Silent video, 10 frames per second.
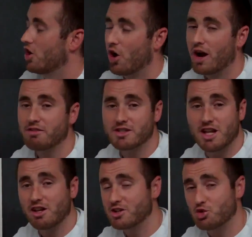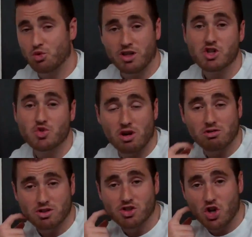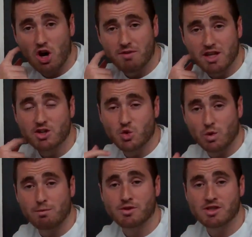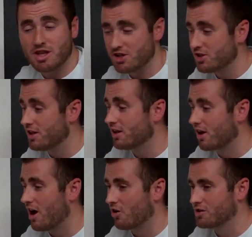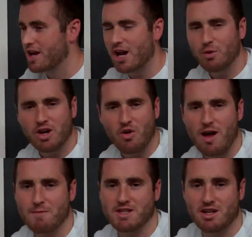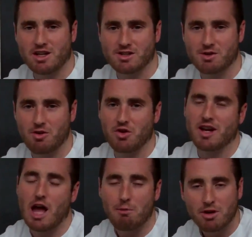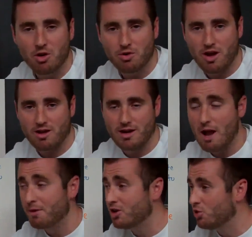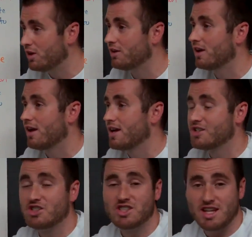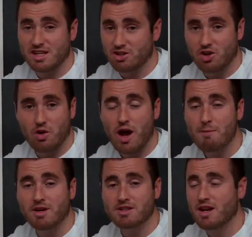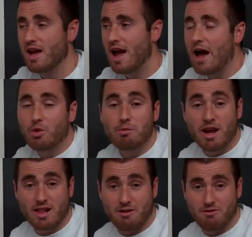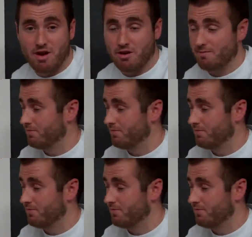All right, the delegates really struggled to solve the issue of representation in Congress. How do we know how many delegates to vote in? How many do we send? You know, how do we make that fair?